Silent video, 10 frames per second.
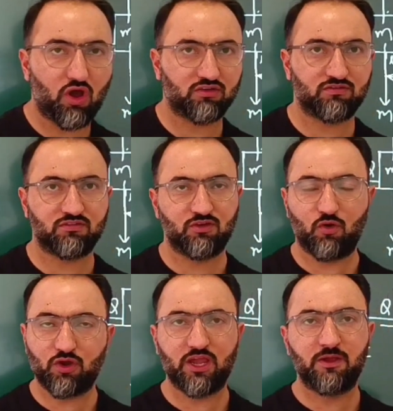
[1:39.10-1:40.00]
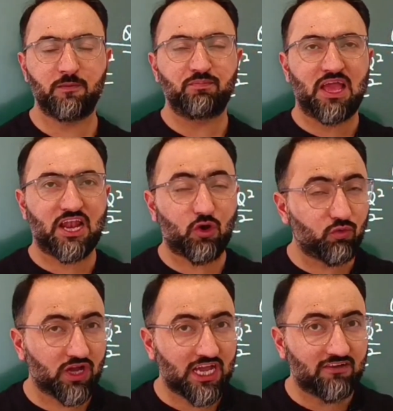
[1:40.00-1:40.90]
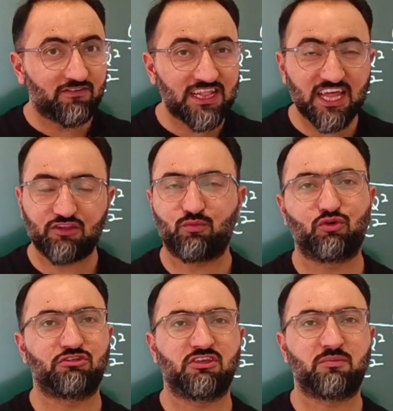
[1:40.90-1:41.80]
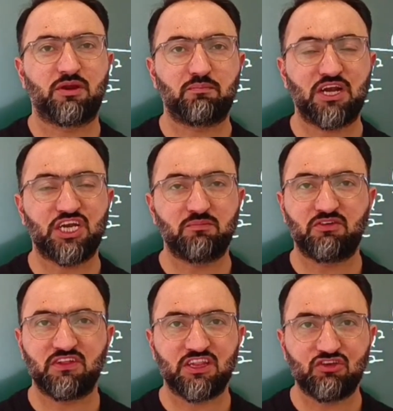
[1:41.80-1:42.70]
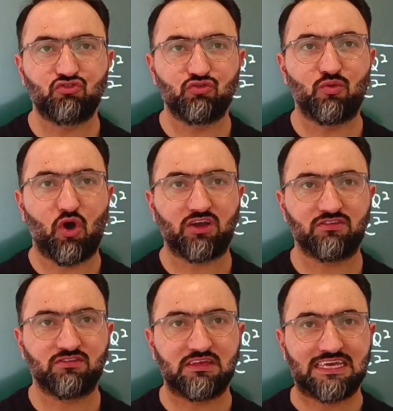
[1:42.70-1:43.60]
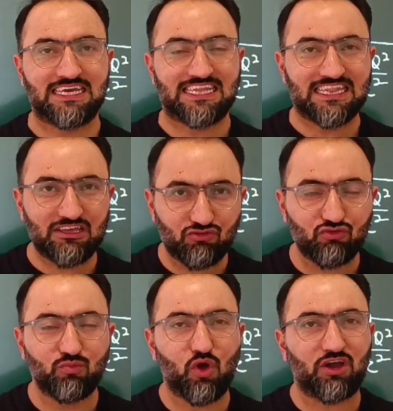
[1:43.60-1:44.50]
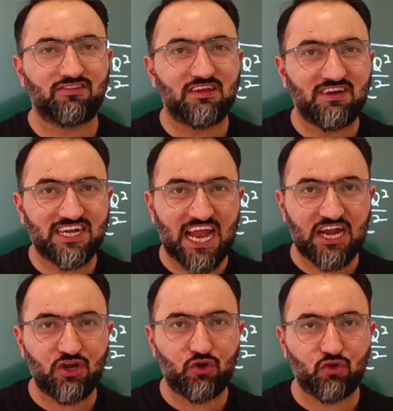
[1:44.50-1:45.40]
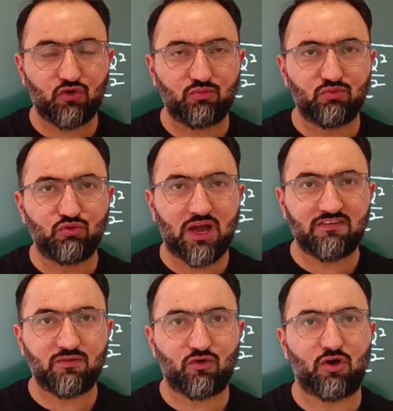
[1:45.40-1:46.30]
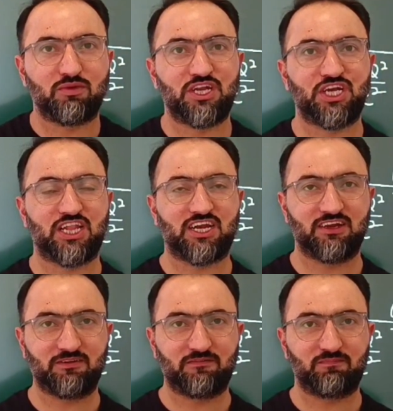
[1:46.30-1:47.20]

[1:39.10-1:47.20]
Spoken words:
blocks. Okay, now when there's force of repulsion between these two blocks, they will tend to move away from each other.